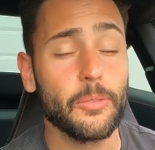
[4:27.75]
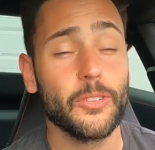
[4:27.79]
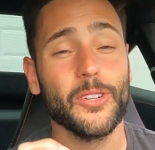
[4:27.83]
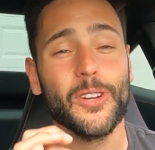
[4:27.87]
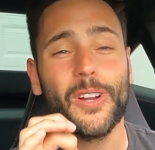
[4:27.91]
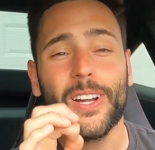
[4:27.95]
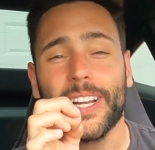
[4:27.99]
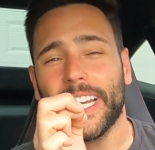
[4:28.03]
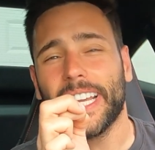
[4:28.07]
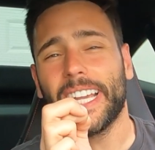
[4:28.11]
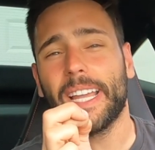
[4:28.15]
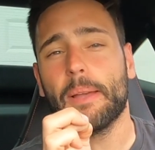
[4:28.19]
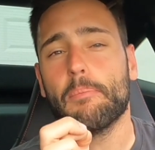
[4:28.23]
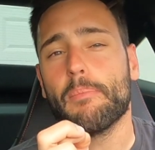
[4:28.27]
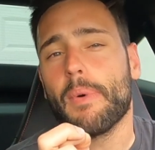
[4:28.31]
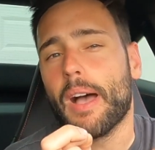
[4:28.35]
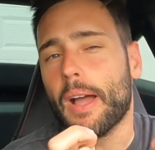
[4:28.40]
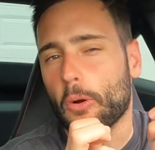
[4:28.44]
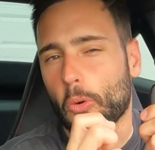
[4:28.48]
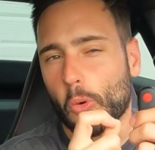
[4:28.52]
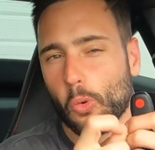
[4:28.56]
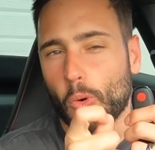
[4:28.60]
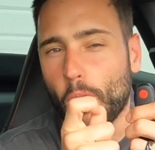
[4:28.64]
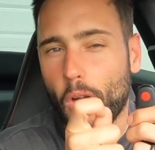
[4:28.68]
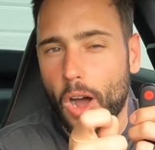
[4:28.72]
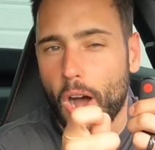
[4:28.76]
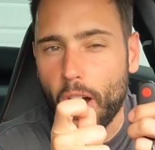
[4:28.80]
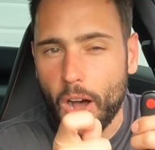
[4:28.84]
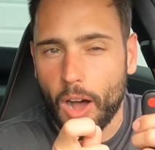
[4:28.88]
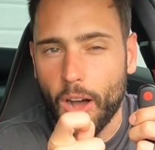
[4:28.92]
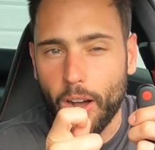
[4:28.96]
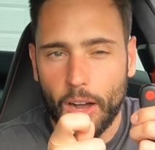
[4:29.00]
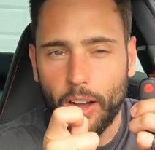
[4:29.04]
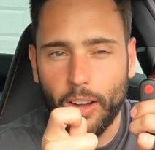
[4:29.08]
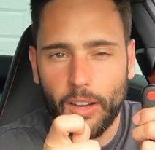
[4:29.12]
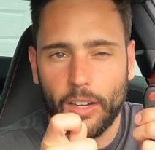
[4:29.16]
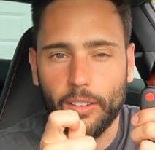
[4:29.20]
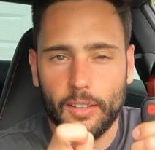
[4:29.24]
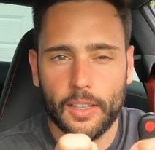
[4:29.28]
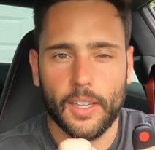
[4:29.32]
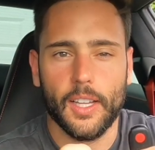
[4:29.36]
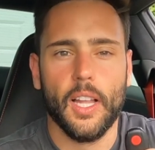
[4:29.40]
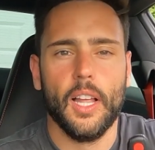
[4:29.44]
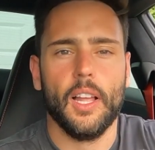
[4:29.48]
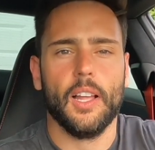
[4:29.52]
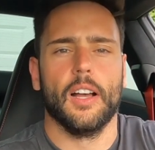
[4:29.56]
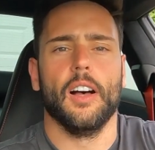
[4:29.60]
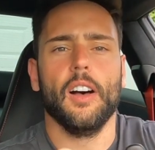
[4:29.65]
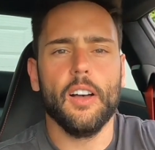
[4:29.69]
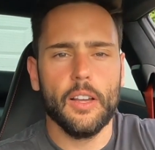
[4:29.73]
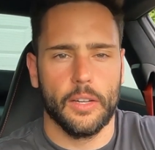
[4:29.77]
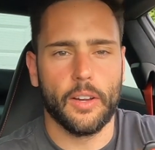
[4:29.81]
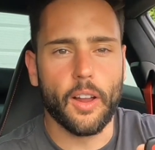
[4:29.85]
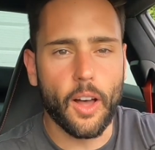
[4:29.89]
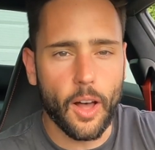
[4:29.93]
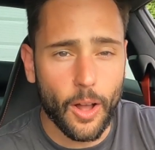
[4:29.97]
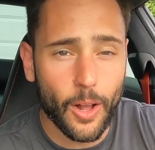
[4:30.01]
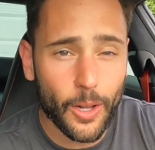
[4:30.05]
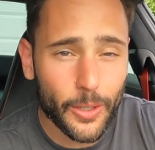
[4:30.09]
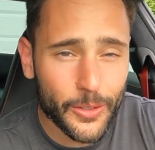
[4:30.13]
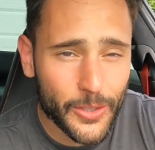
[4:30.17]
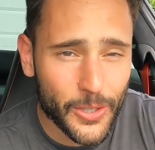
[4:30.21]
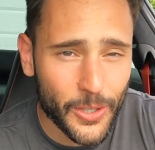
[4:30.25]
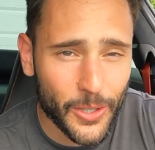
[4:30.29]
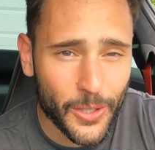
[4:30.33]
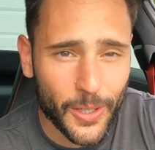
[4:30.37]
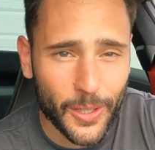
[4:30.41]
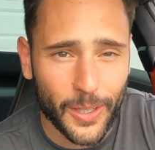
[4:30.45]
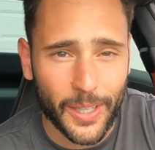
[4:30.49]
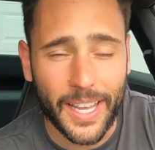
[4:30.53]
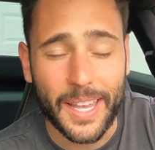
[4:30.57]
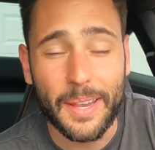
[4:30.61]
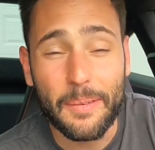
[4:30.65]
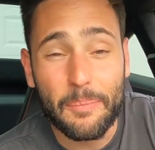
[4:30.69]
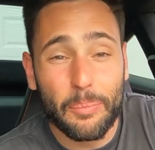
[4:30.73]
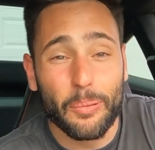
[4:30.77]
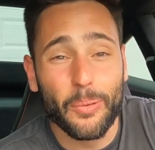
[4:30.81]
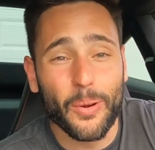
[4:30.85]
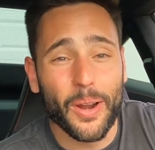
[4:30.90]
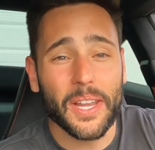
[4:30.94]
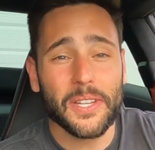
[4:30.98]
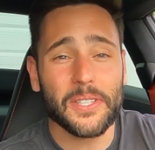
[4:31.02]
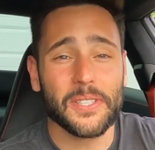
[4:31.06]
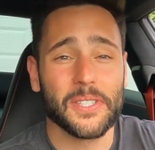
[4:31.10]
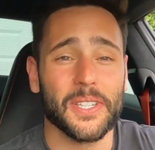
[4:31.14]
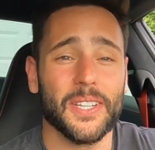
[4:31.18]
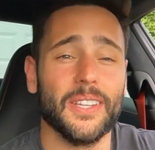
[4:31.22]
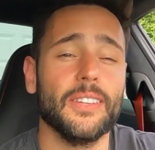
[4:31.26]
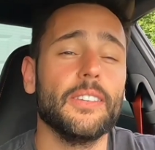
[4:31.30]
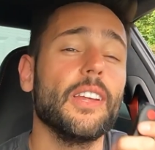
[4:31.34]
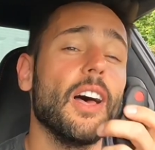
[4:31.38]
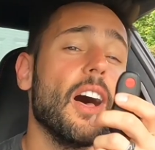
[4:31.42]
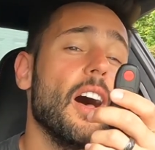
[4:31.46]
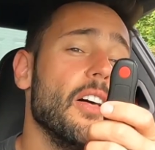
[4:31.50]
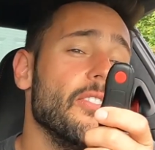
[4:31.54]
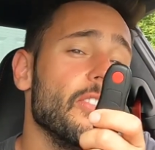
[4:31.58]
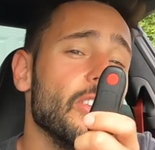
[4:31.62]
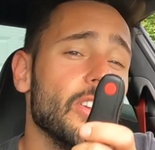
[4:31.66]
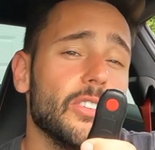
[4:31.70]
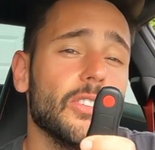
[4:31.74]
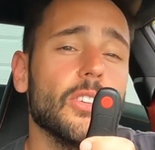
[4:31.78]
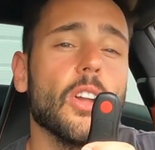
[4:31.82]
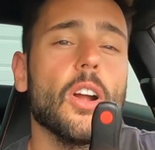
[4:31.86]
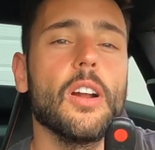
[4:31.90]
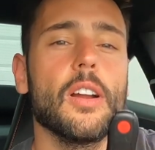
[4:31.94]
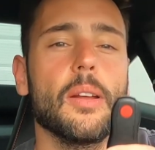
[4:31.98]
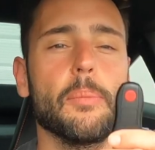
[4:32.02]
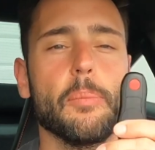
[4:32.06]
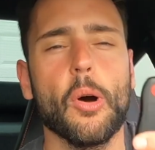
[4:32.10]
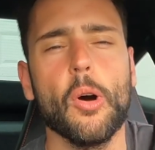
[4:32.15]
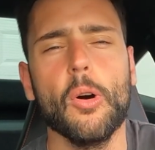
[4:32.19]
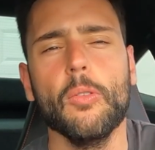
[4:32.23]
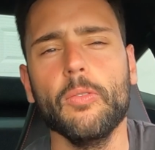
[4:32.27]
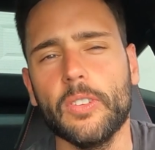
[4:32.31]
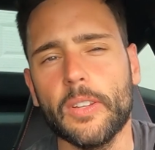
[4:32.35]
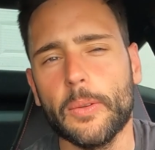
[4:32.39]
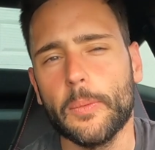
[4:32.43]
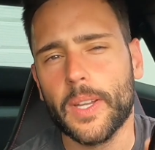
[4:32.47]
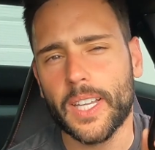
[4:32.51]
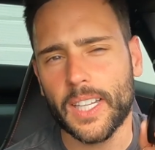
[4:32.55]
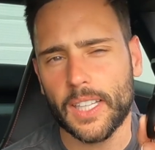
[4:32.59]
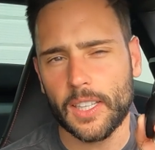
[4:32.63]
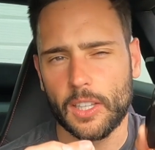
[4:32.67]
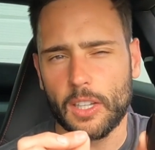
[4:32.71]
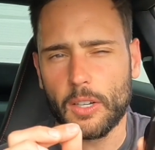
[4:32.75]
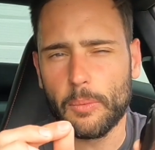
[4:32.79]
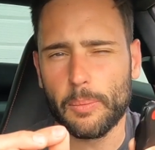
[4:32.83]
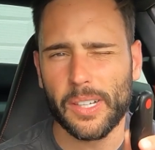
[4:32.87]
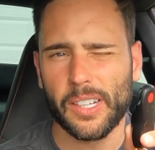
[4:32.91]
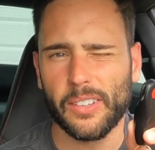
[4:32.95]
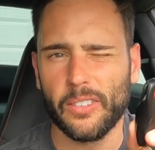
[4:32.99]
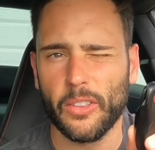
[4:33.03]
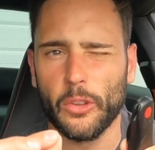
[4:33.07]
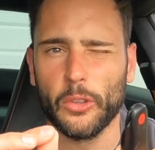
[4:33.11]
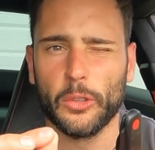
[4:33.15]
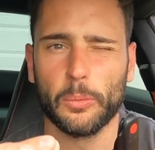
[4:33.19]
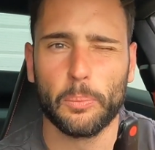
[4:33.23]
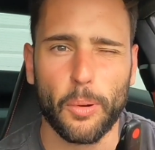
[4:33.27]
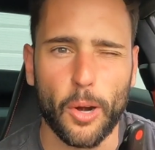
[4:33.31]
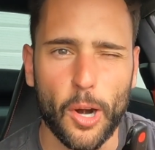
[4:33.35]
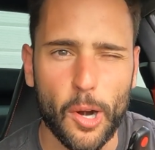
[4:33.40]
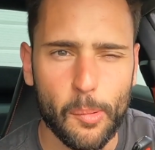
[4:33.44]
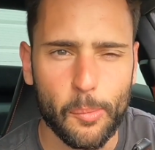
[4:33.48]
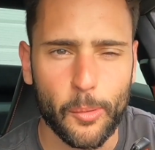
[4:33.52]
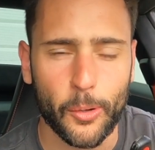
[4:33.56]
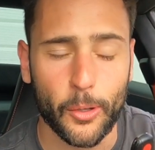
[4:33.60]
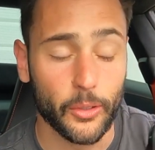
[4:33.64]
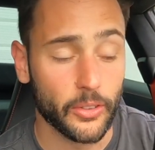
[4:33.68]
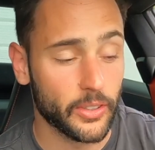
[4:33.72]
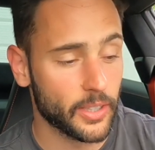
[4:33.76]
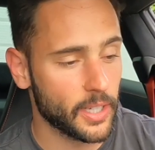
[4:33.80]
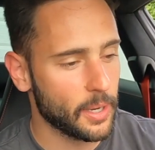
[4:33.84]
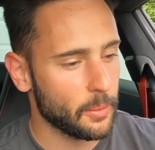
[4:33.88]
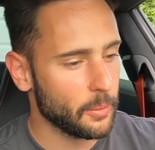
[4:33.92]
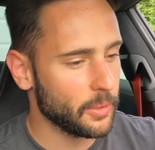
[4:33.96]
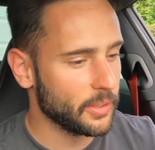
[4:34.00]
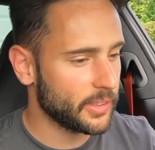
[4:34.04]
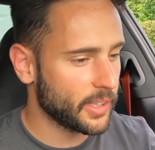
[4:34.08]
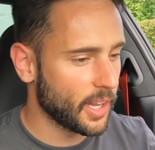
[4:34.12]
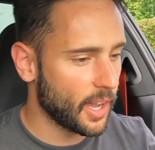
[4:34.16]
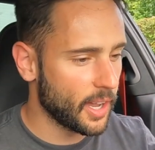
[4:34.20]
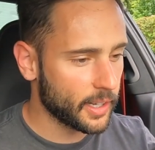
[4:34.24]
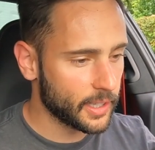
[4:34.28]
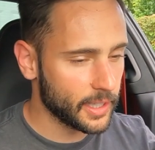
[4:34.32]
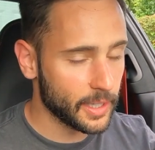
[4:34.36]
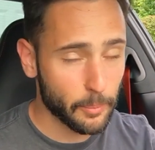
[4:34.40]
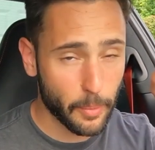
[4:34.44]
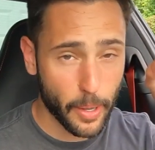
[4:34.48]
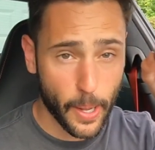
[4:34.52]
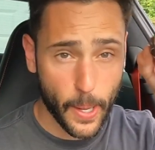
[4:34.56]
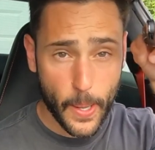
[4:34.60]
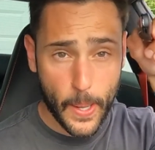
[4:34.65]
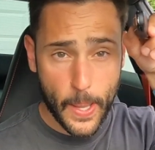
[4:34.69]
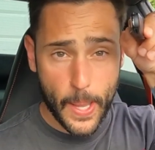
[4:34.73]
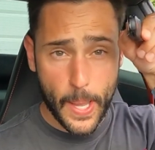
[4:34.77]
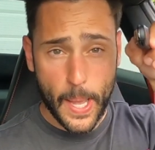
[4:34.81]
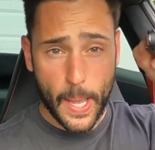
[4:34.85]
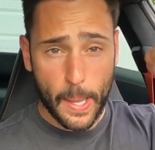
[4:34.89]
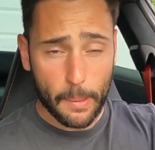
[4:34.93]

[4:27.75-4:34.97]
So you're gonna get my raw, unaltered impressions on the startup. Hopefully we get a little bit of those burbles that I was talking about.